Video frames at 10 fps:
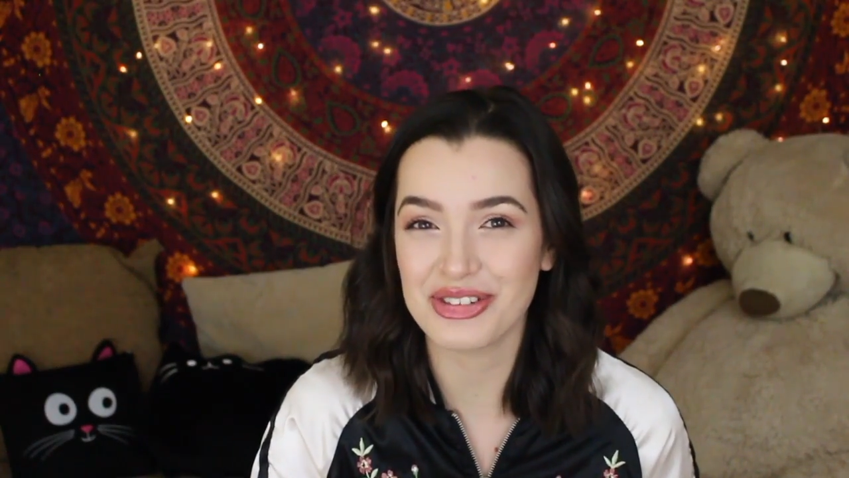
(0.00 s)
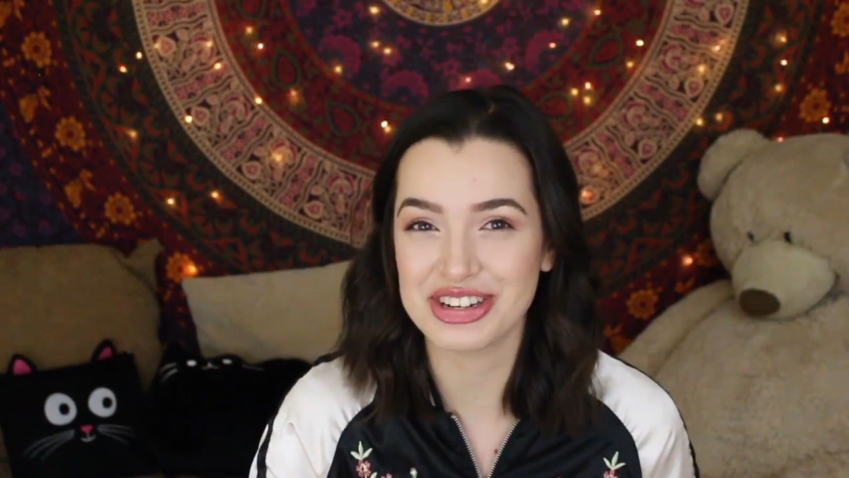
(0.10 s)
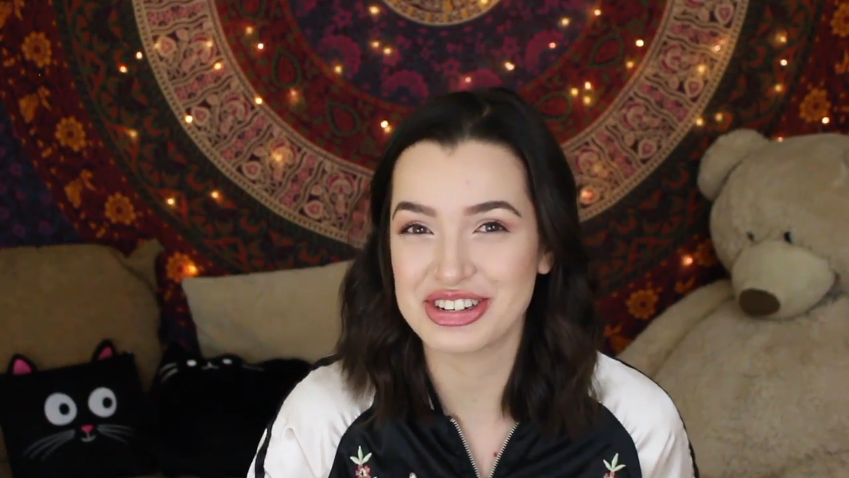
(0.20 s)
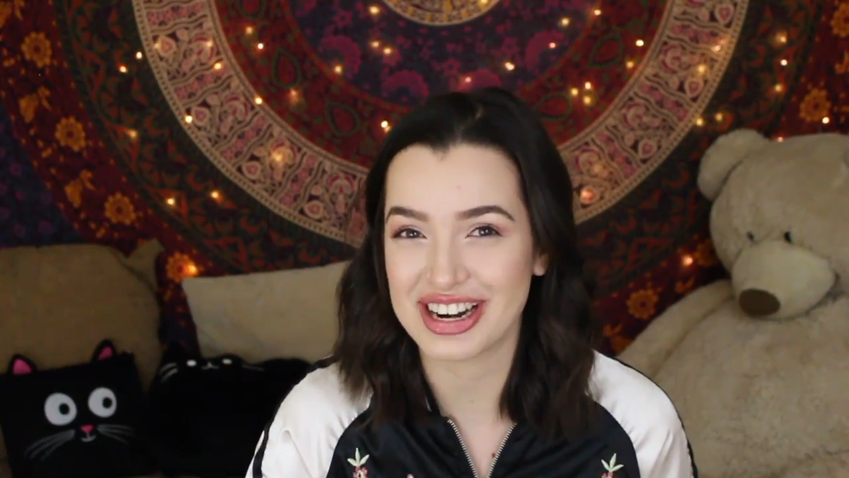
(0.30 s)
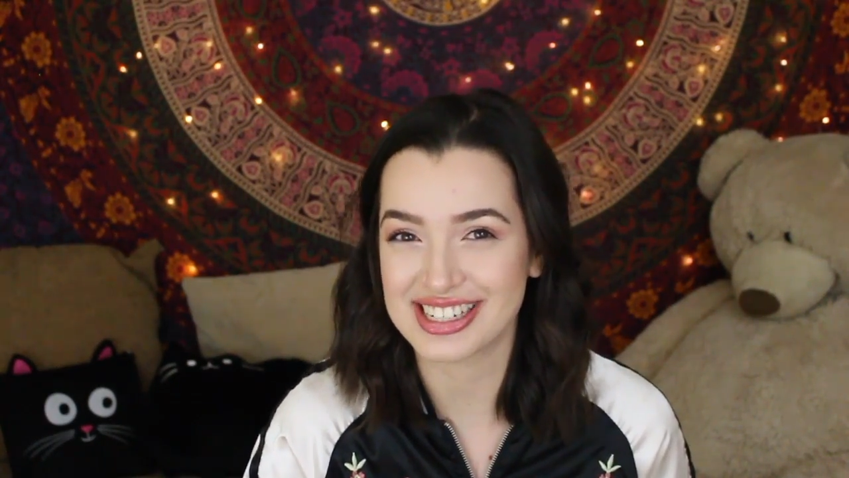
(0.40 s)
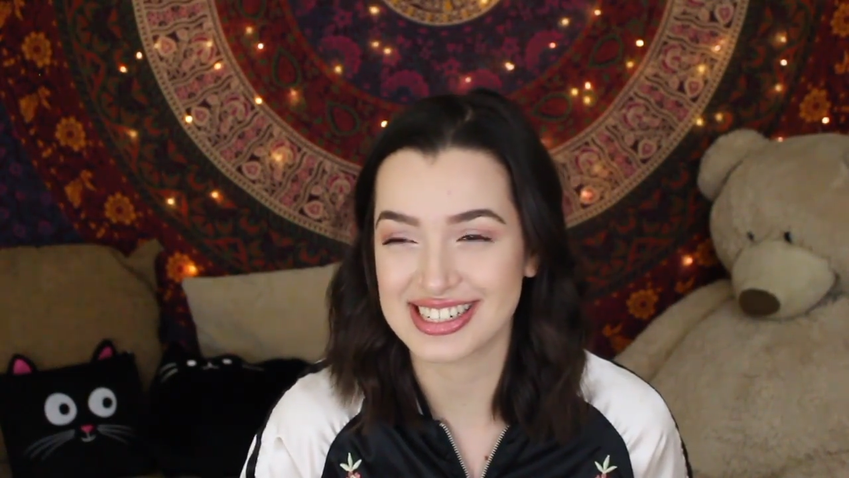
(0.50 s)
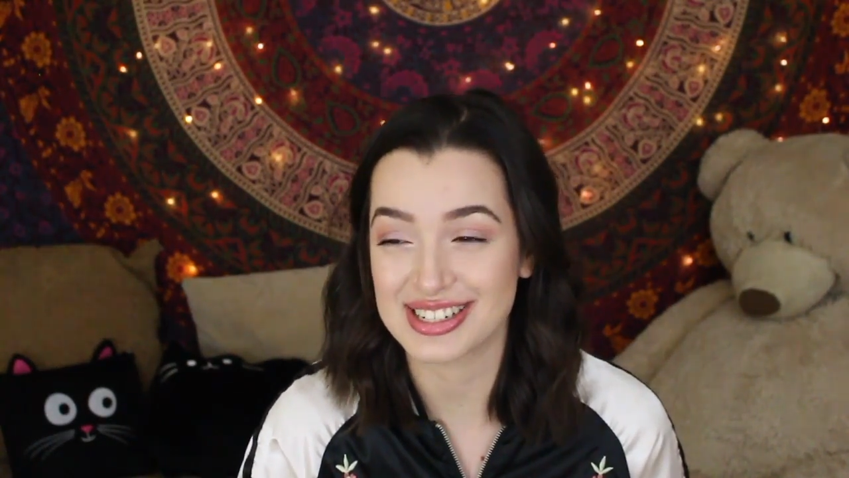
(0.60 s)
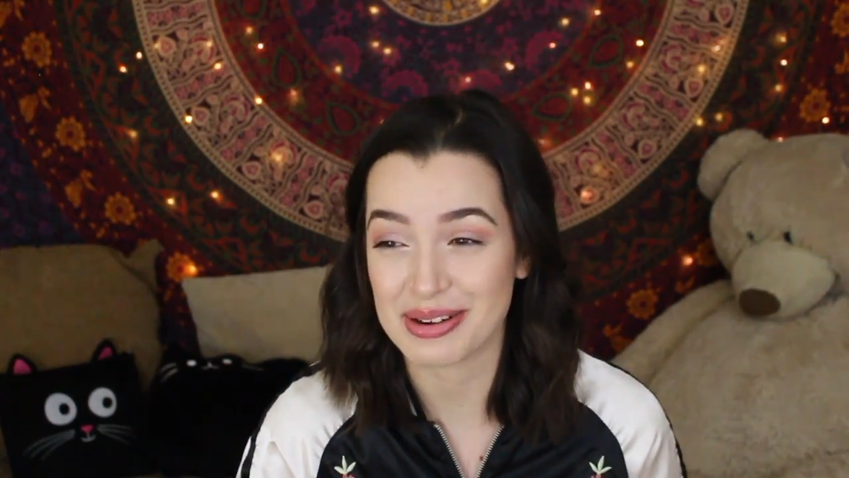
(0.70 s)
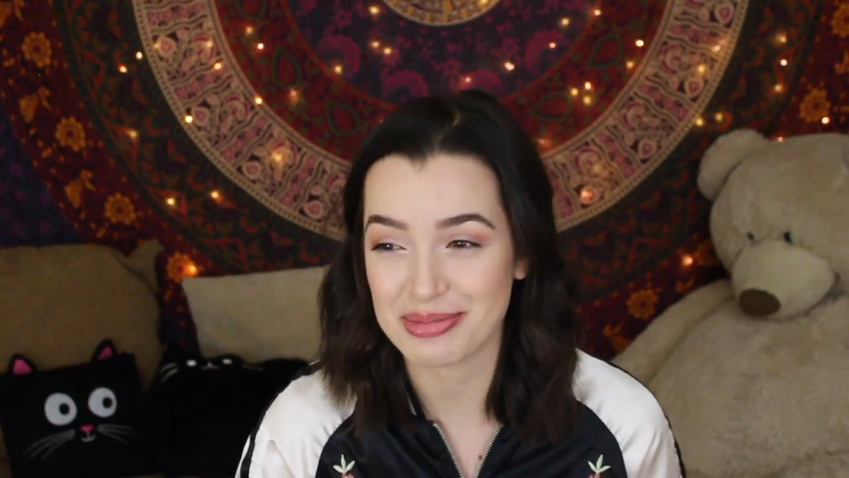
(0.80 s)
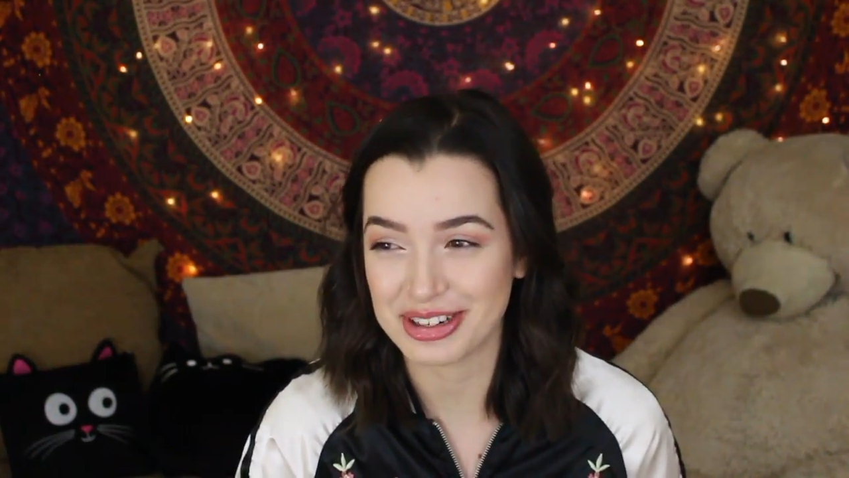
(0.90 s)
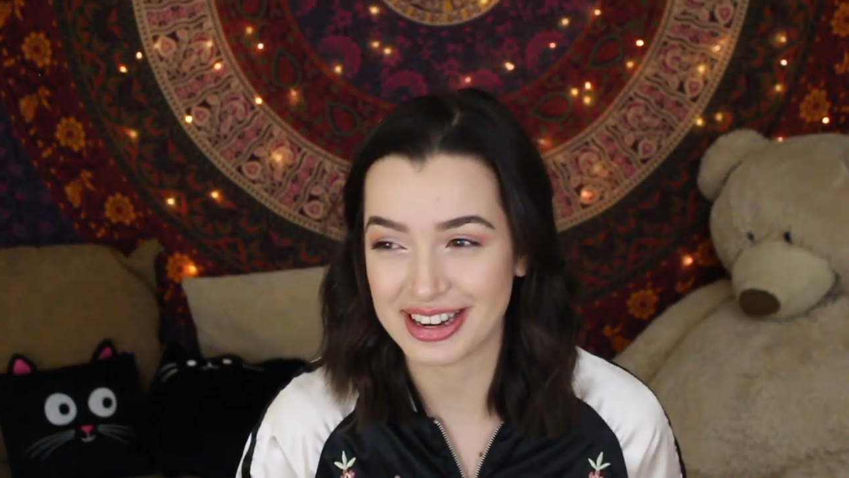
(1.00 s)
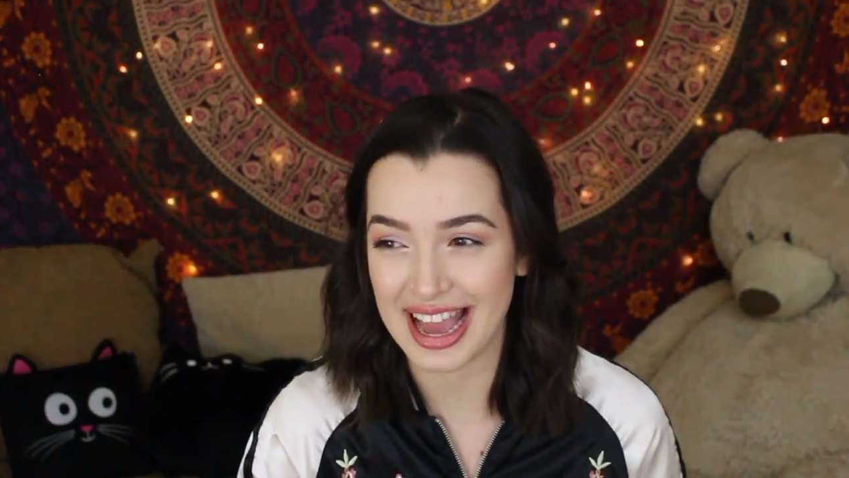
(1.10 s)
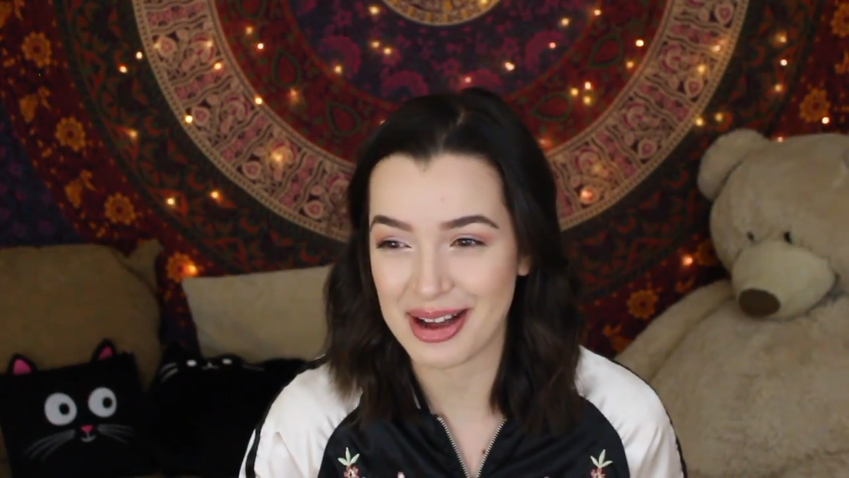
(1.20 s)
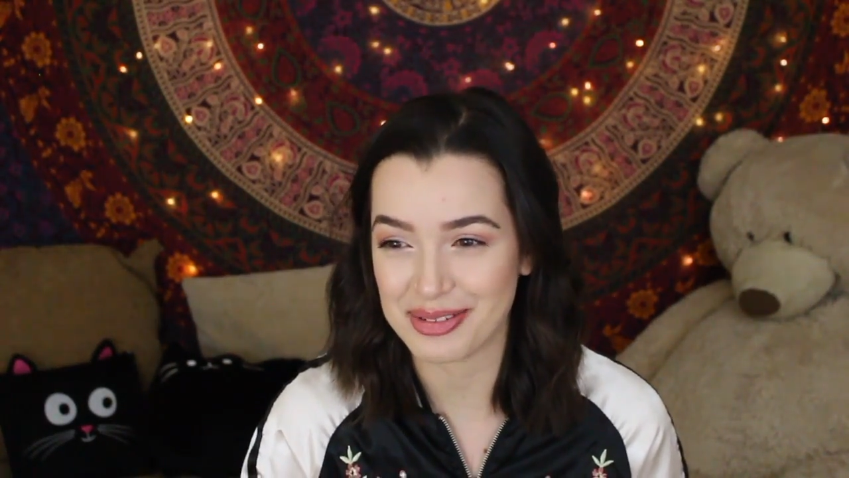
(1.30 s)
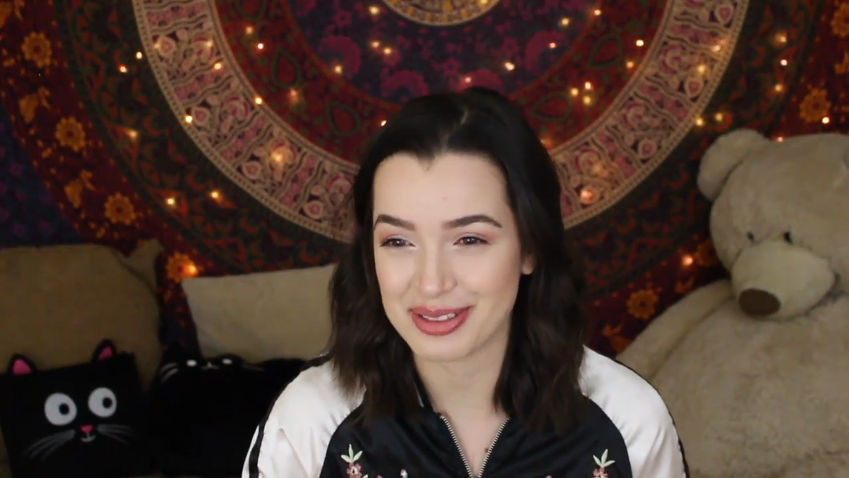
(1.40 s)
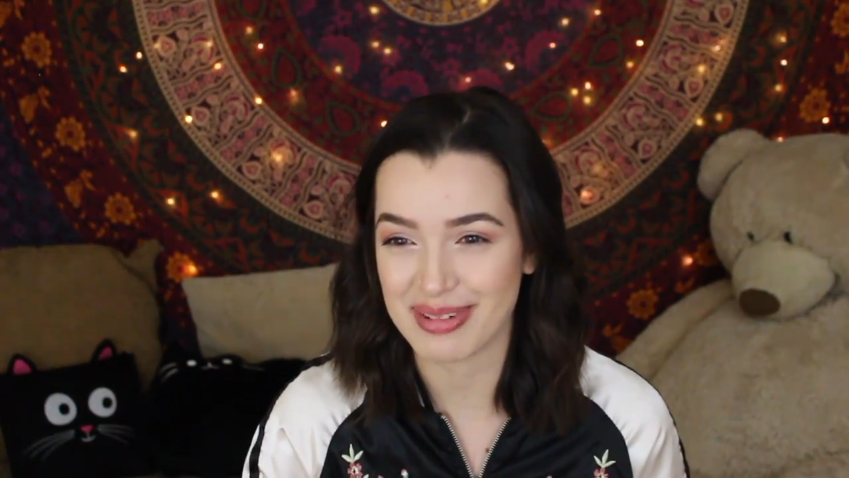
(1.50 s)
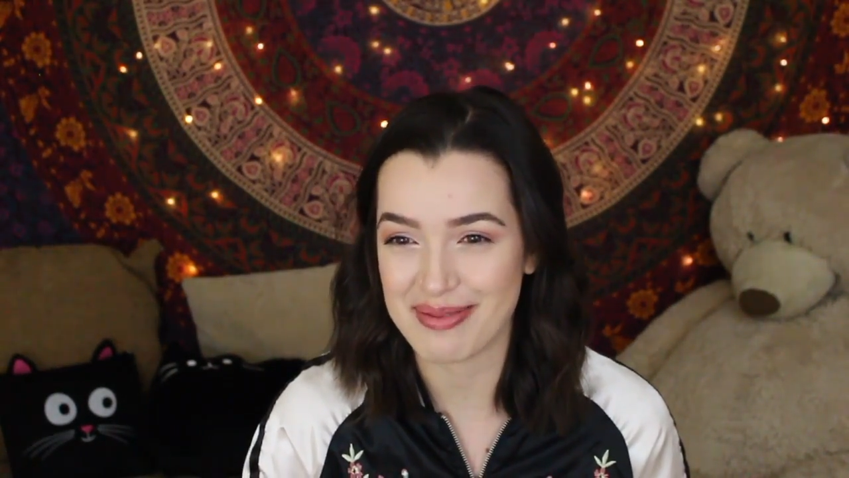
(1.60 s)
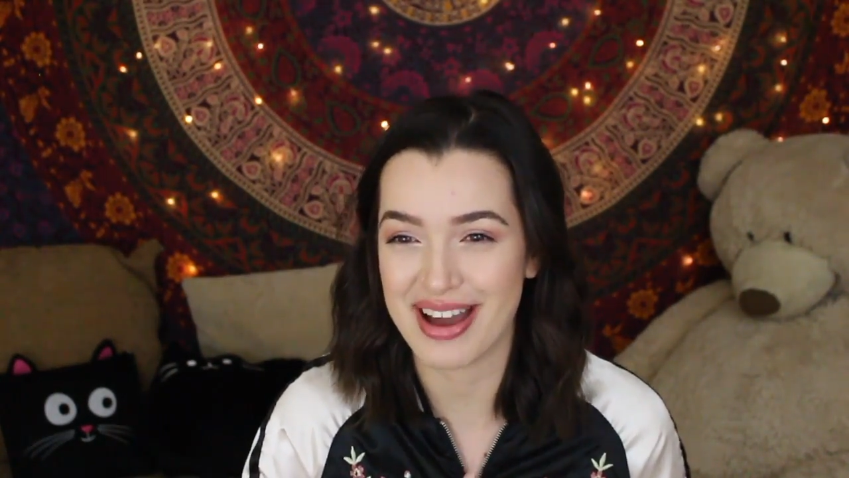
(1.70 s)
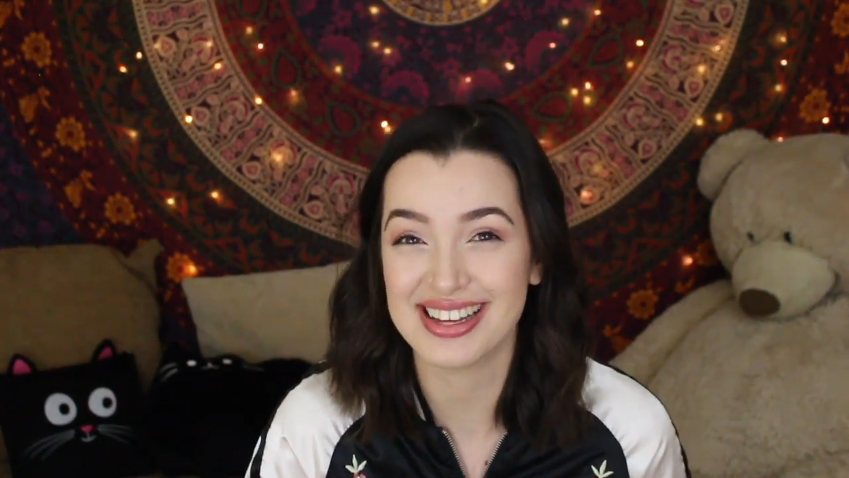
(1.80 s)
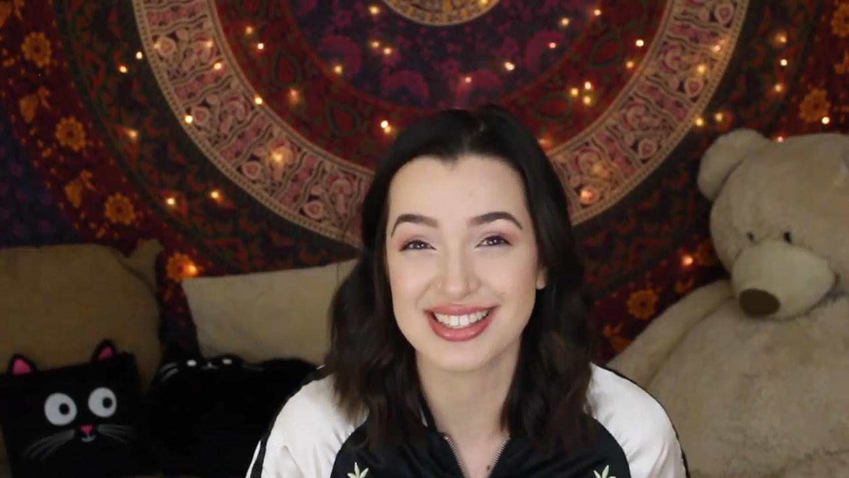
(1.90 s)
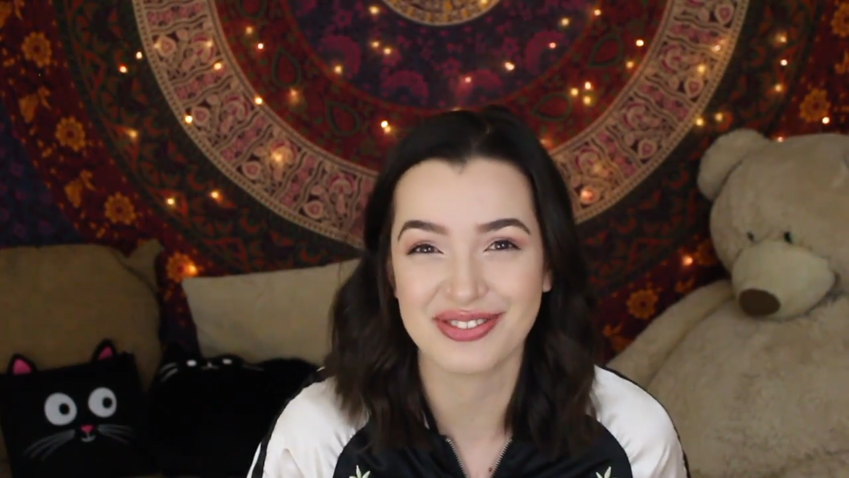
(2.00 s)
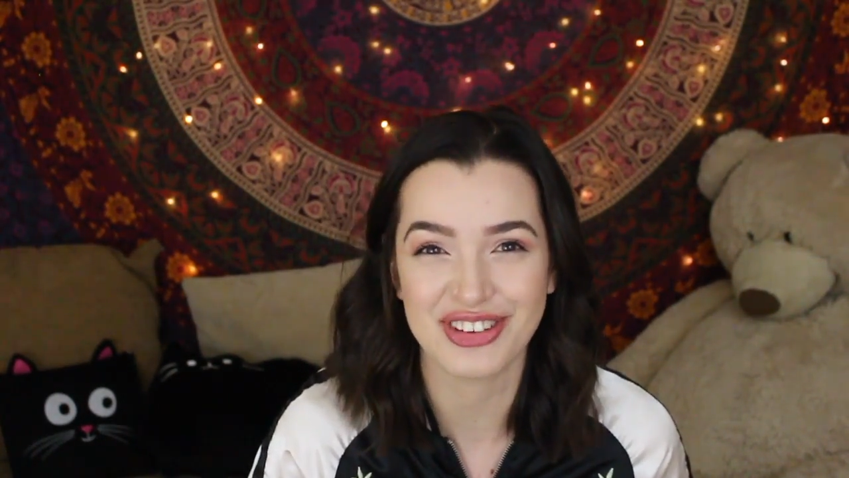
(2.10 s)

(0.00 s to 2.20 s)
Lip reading: One Direction Tumblr account with my best